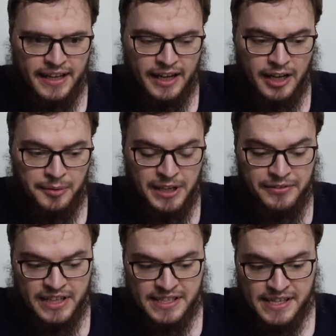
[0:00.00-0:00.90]

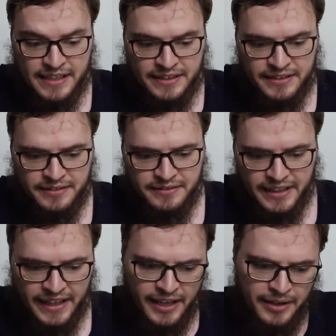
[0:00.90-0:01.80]
even a son,
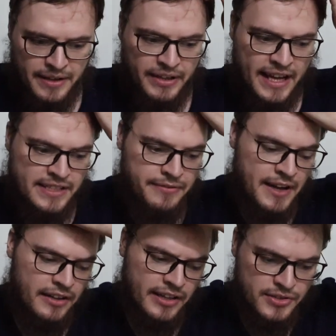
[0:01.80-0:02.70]
if he has a
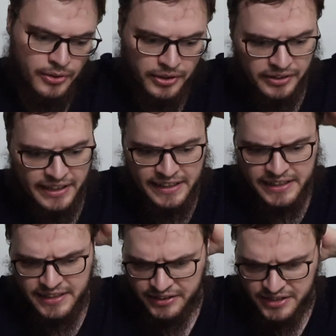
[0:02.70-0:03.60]
father that's older, they
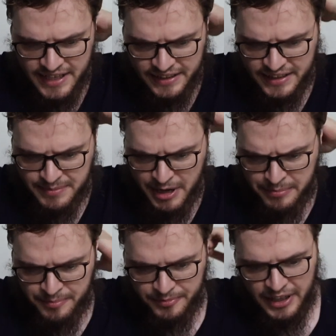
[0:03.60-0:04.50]
need to understand this
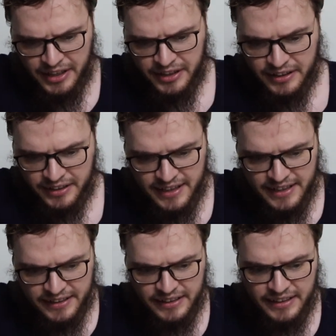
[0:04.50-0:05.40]
bab and
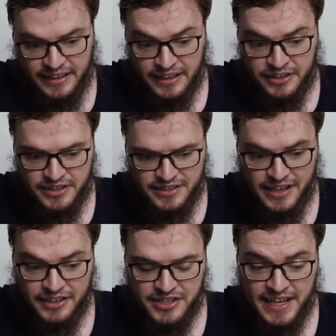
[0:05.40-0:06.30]

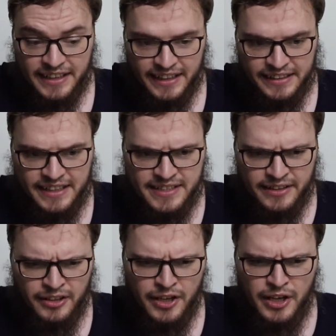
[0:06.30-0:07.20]
understand it in
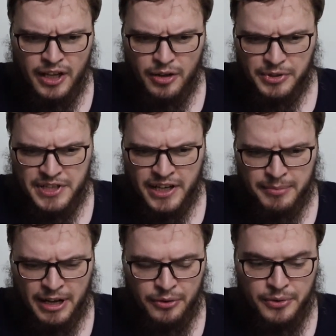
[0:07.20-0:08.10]
detail. And we'll talk
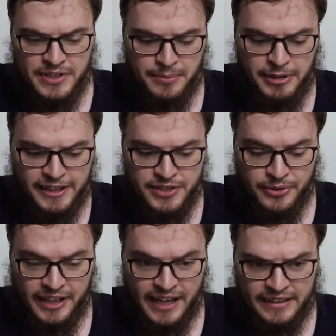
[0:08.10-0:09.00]
about who it's
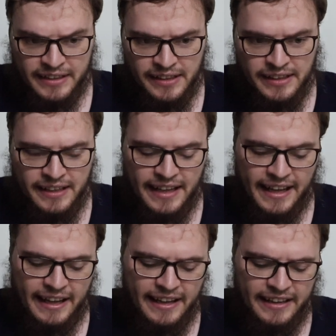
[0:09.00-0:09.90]
obligatory on
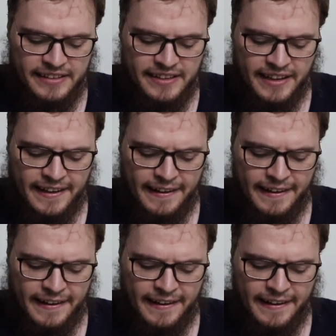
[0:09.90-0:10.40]
and